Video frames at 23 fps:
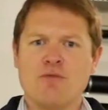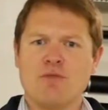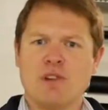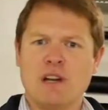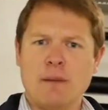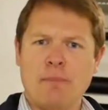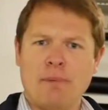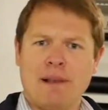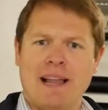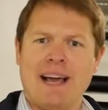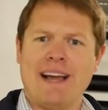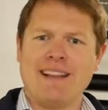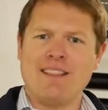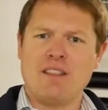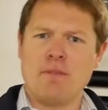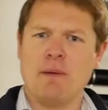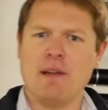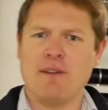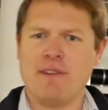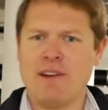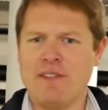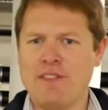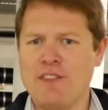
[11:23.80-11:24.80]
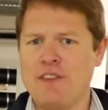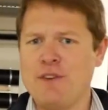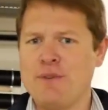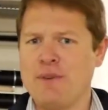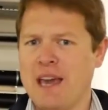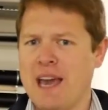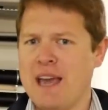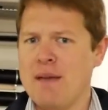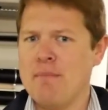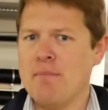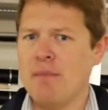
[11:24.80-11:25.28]
really plan to be around the
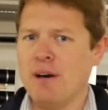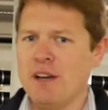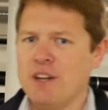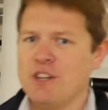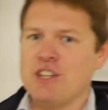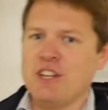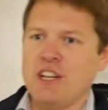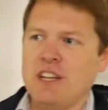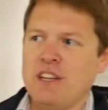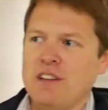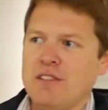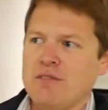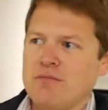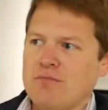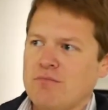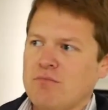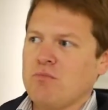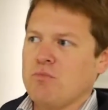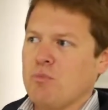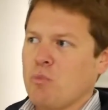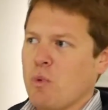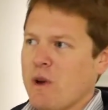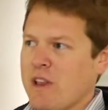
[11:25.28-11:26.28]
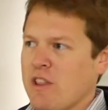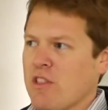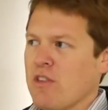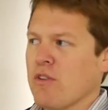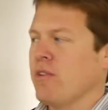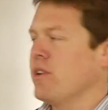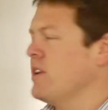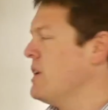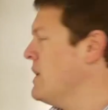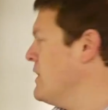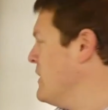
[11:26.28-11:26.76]
UK much in
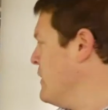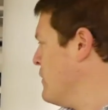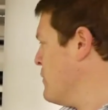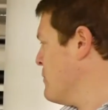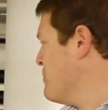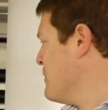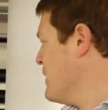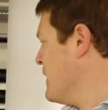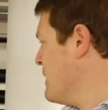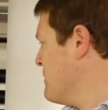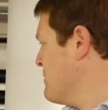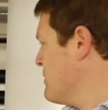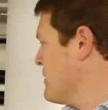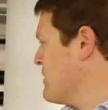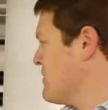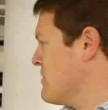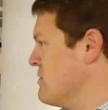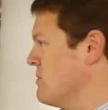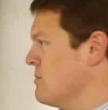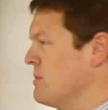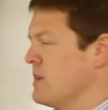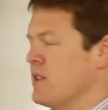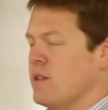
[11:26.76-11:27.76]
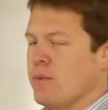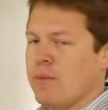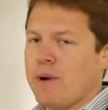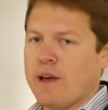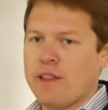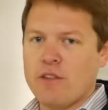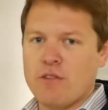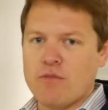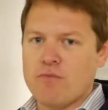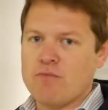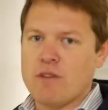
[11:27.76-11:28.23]
winter and early spring, because normally the
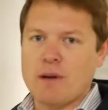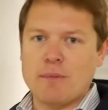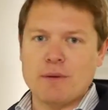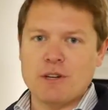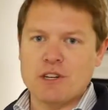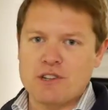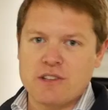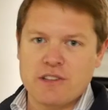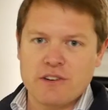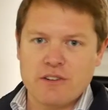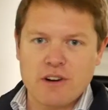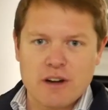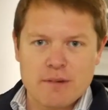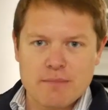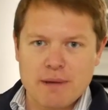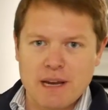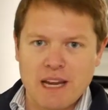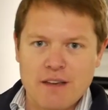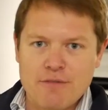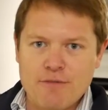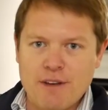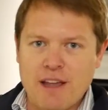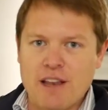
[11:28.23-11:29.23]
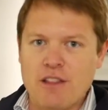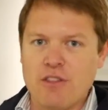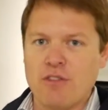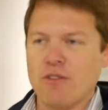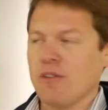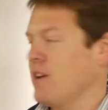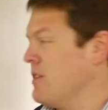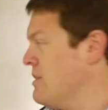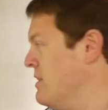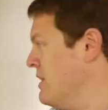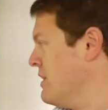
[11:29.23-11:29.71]
weather's rubbish and there aren't many events
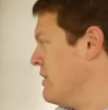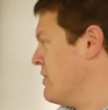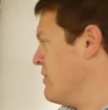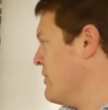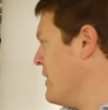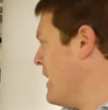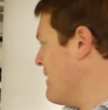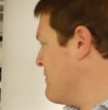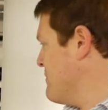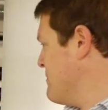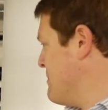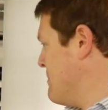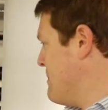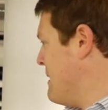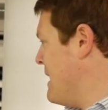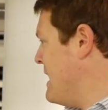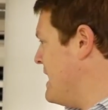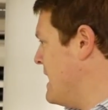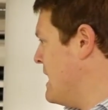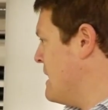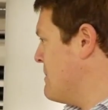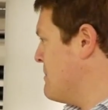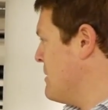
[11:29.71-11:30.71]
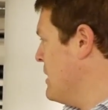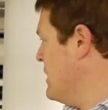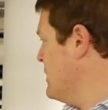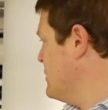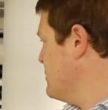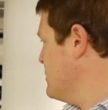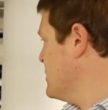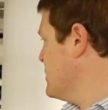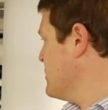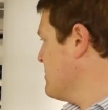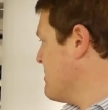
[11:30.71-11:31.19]
or anything. So I haven't been here much,
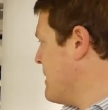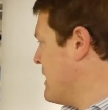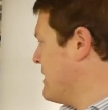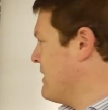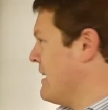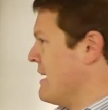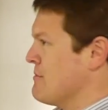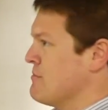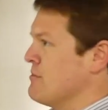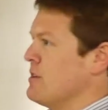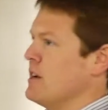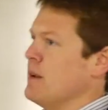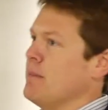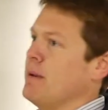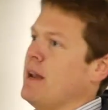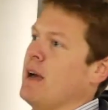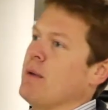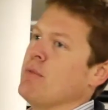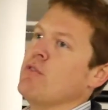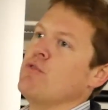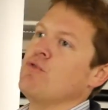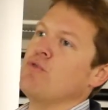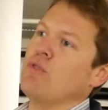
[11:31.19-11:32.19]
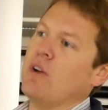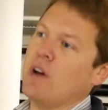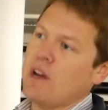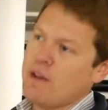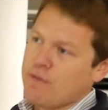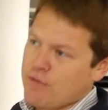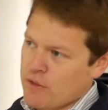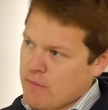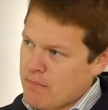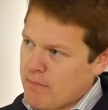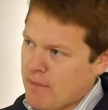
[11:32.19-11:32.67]
which has meant I haven't really been able to
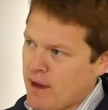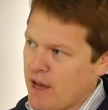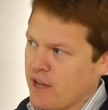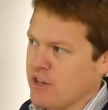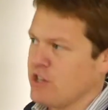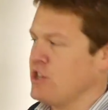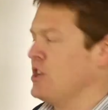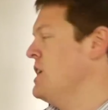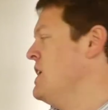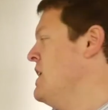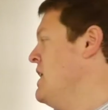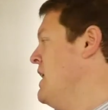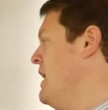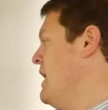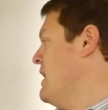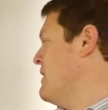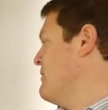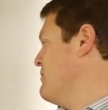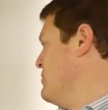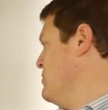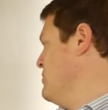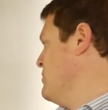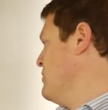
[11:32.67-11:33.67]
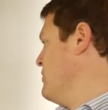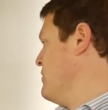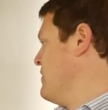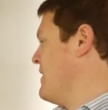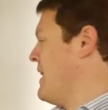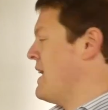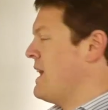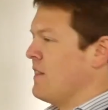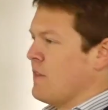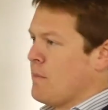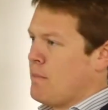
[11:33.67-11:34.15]
drive them much. And of course,
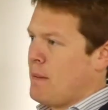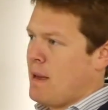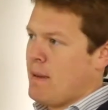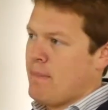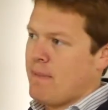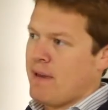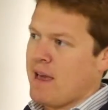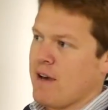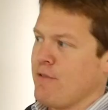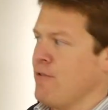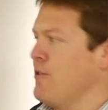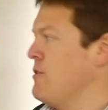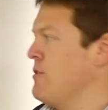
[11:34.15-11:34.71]
getting the PPF